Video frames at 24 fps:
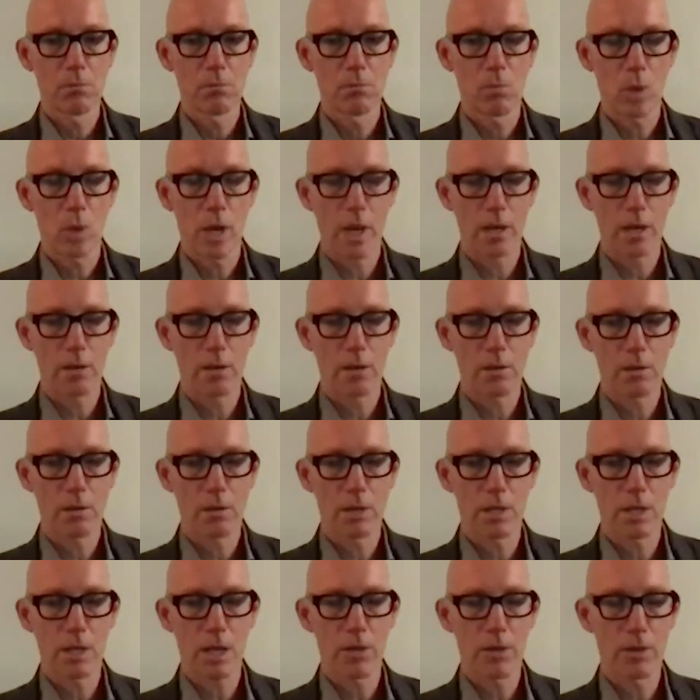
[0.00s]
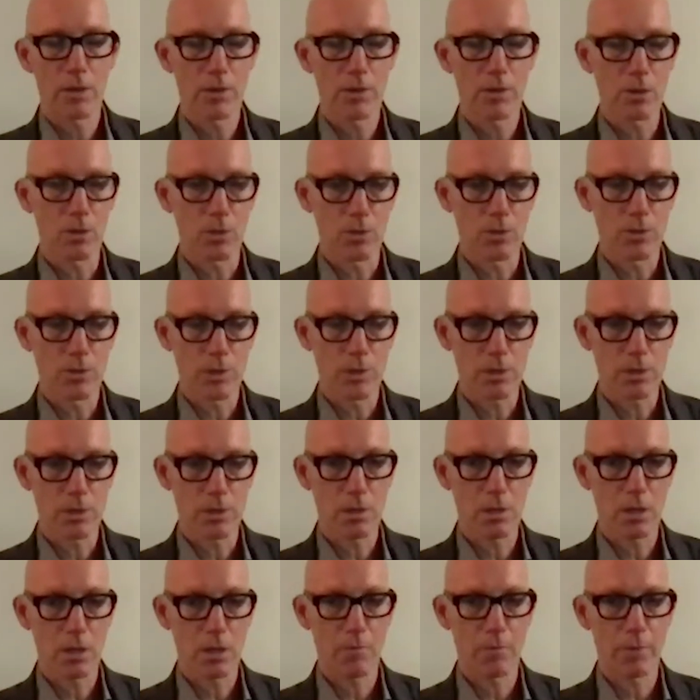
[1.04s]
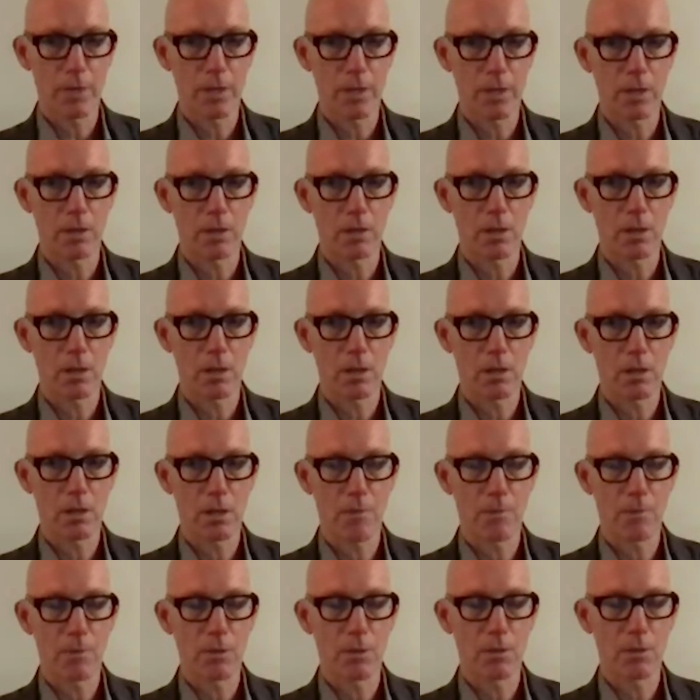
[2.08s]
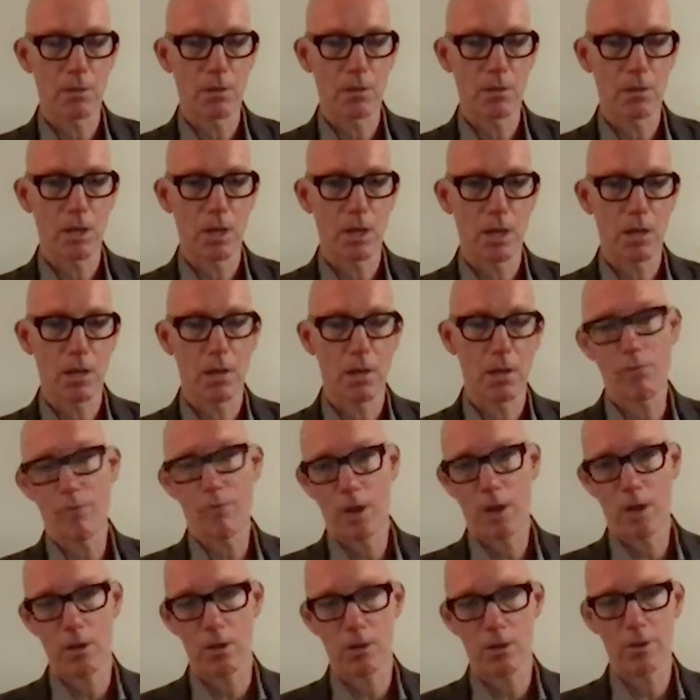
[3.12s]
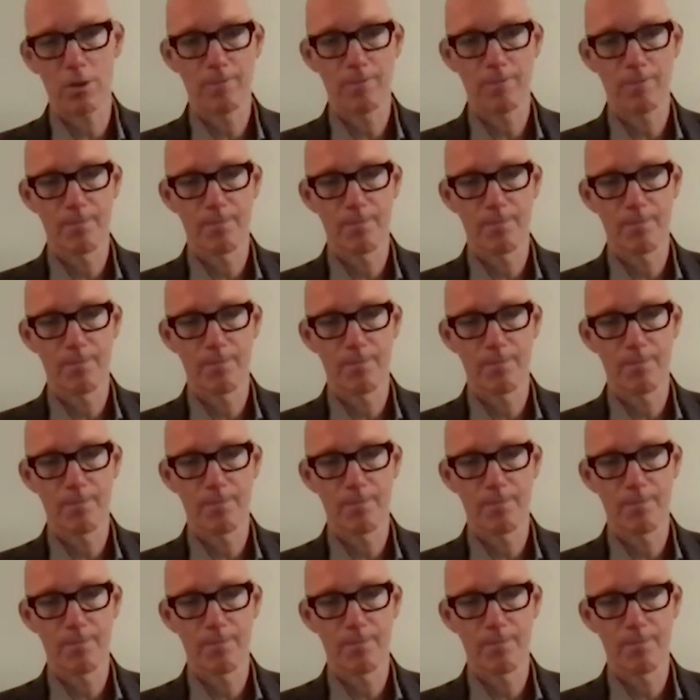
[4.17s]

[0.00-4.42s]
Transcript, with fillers: when these other solutions have been attempted and have failed